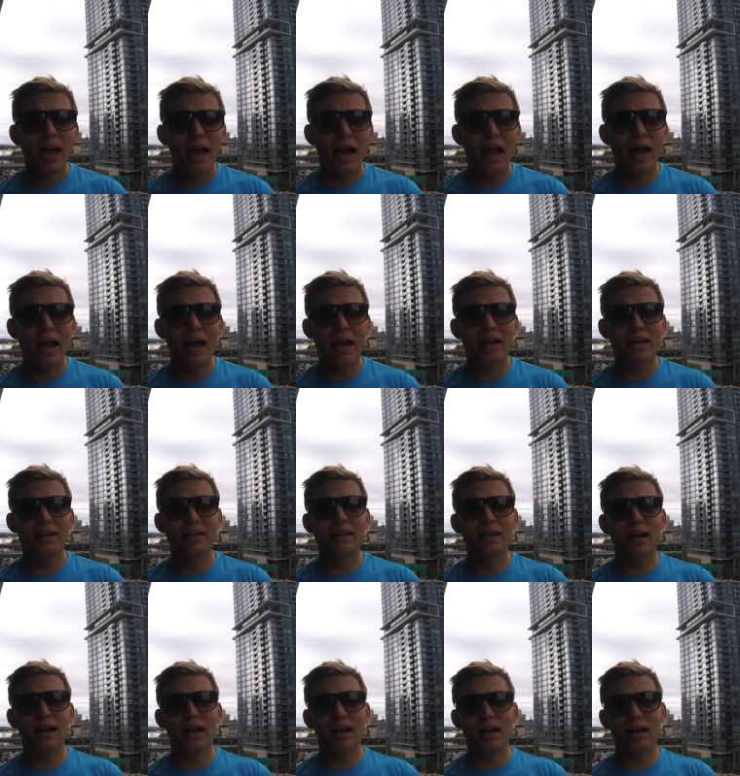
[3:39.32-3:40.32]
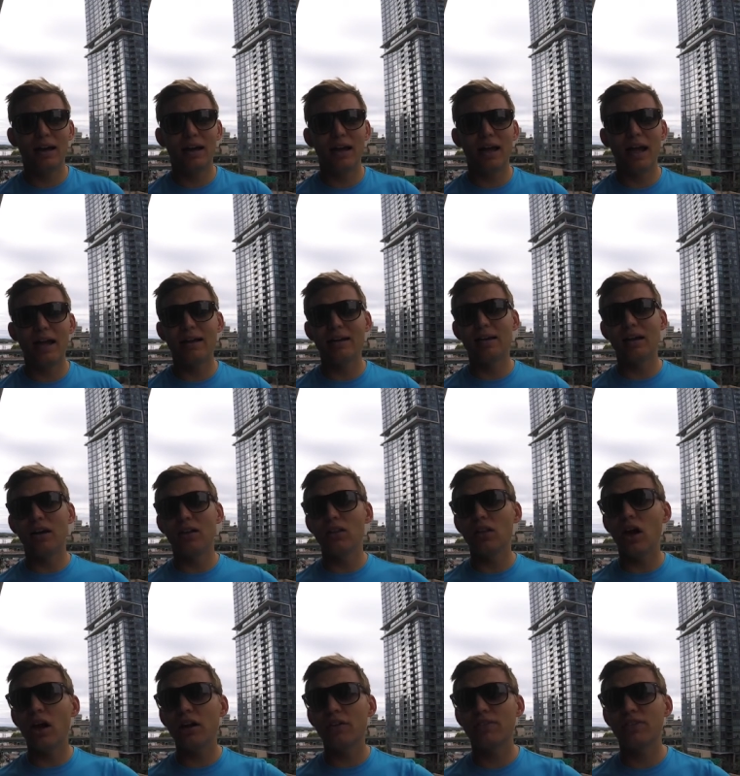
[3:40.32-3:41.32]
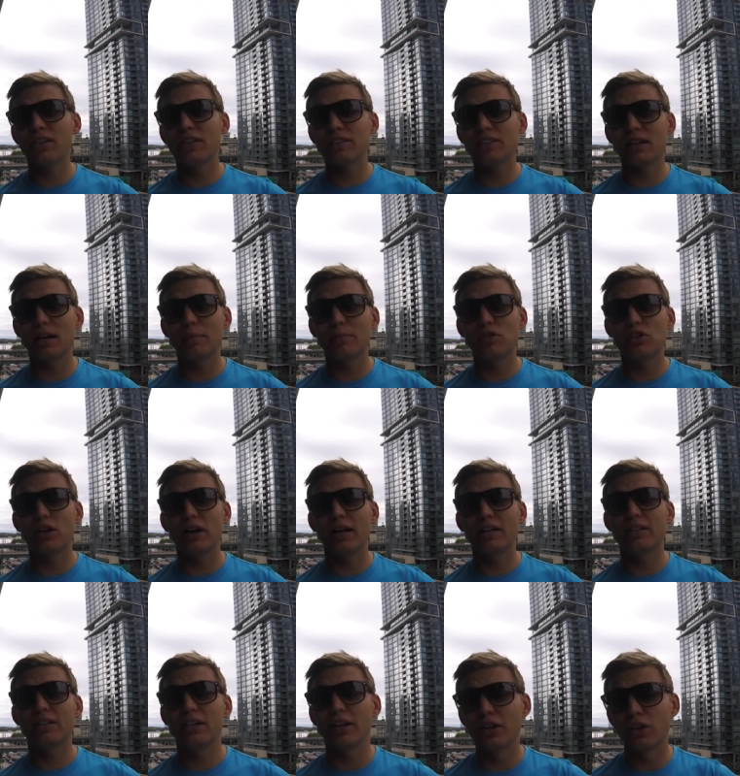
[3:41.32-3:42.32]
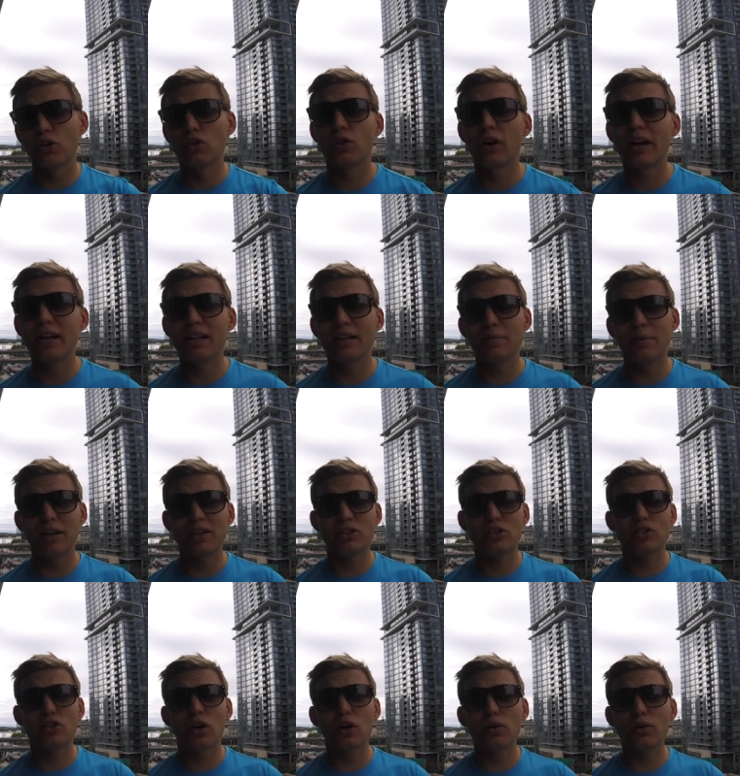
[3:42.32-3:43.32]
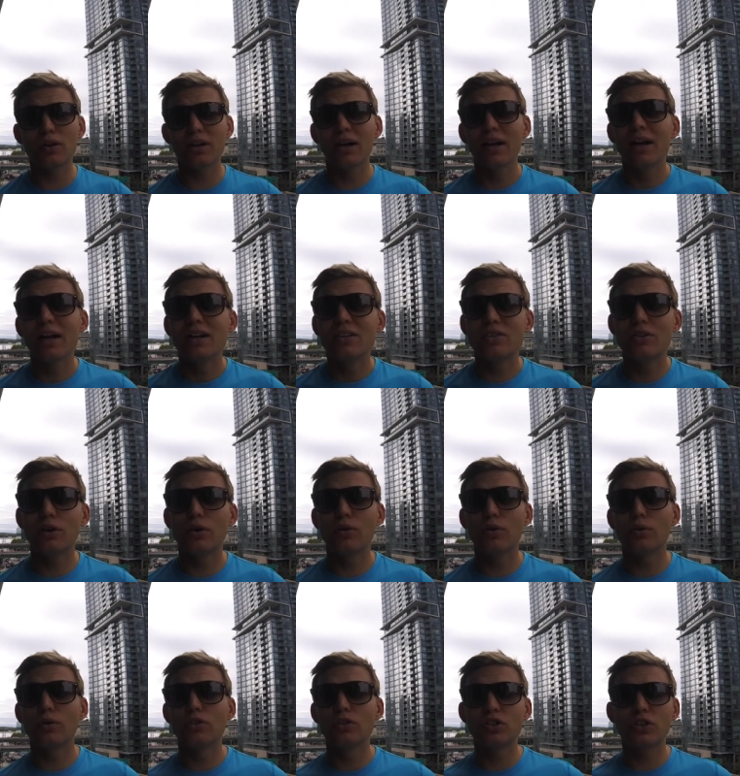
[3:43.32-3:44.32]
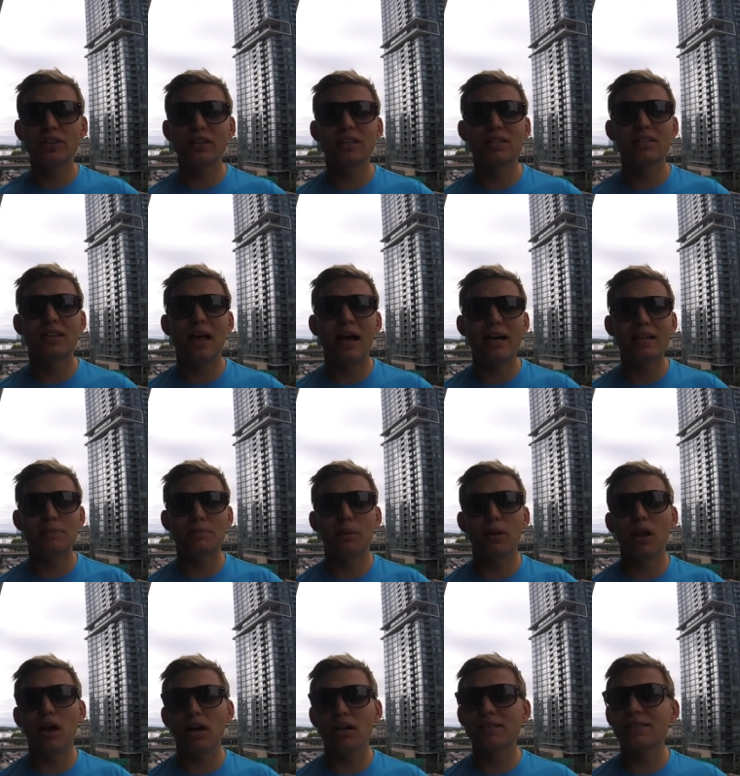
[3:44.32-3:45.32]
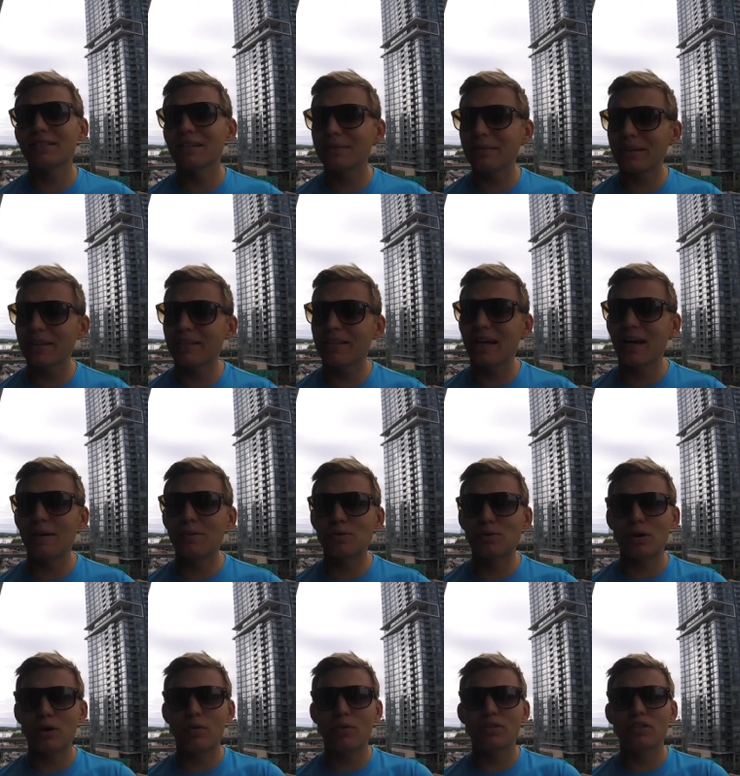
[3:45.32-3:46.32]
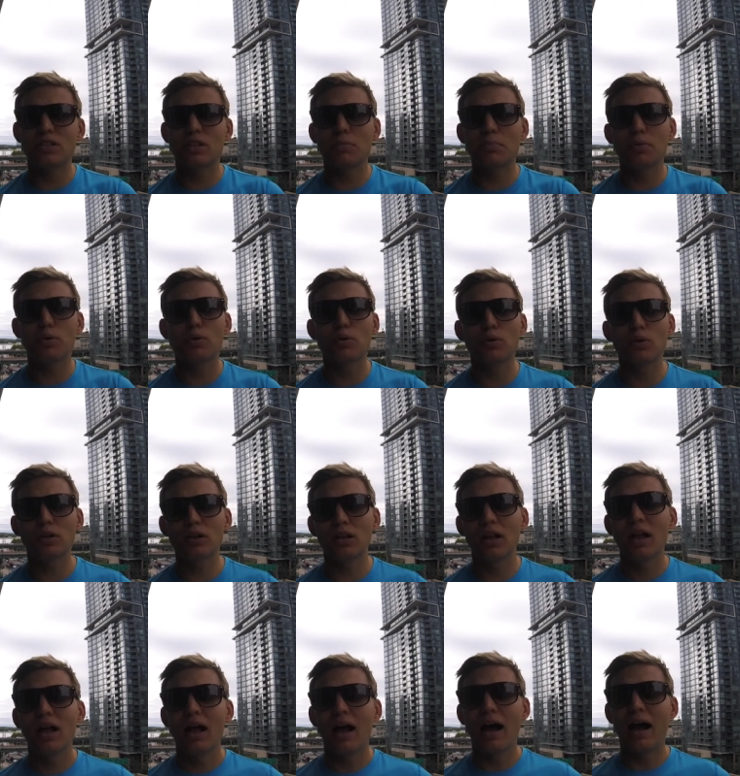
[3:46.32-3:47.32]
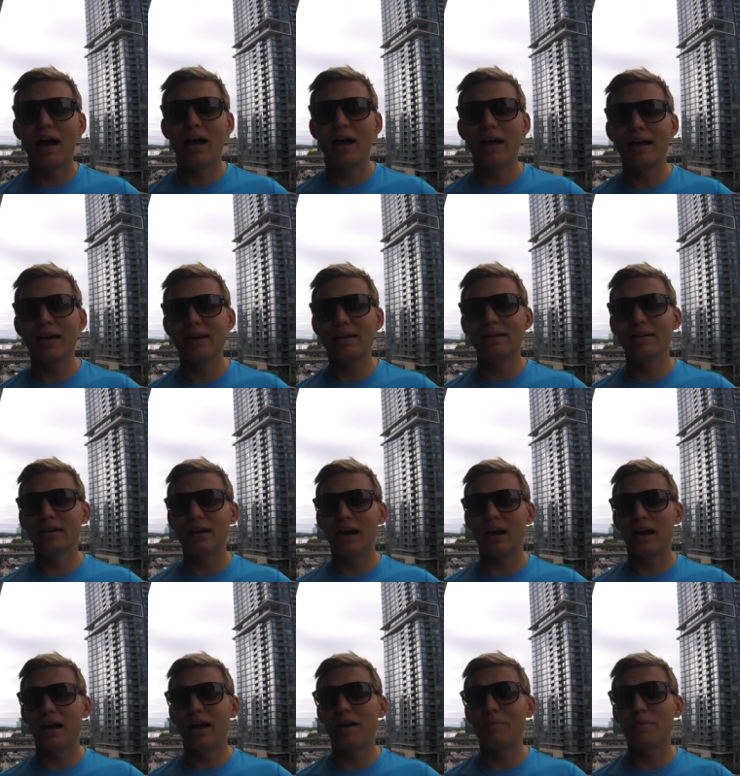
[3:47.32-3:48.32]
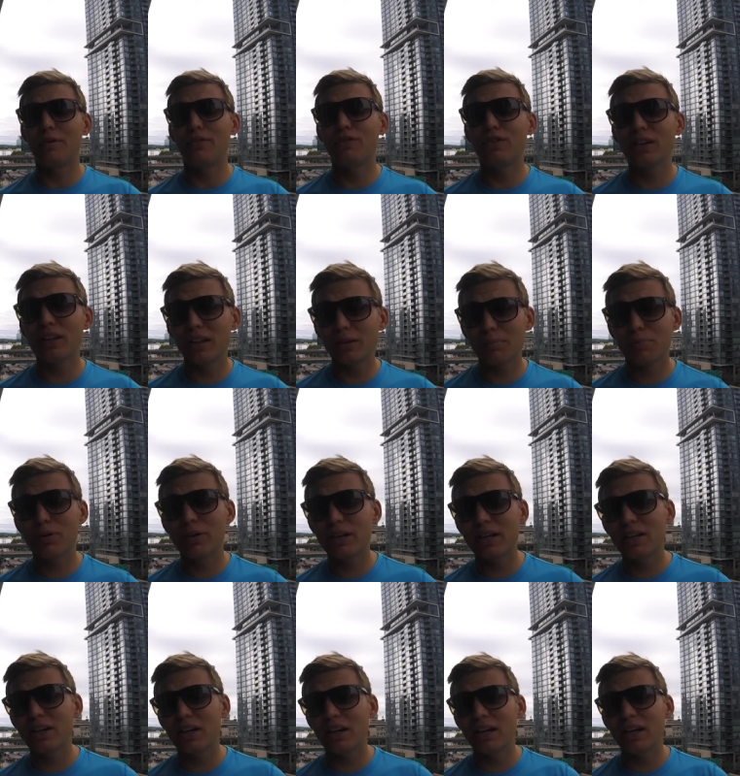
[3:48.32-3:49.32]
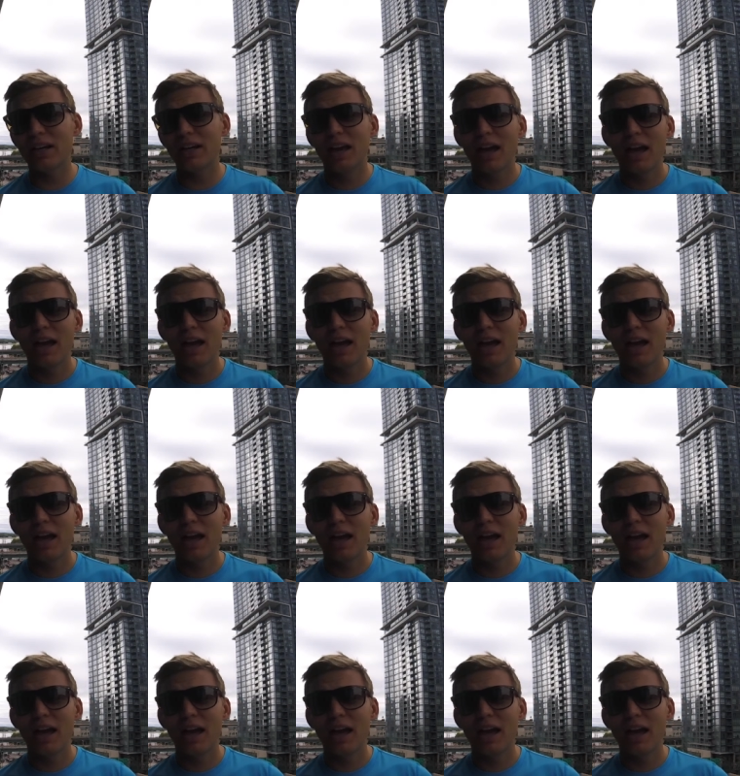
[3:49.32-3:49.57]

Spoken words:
and a lot of things that I'm trying to ingrain in my stroke. So during this last block, some of the times when I went to the pool, I'd be feeling pretty good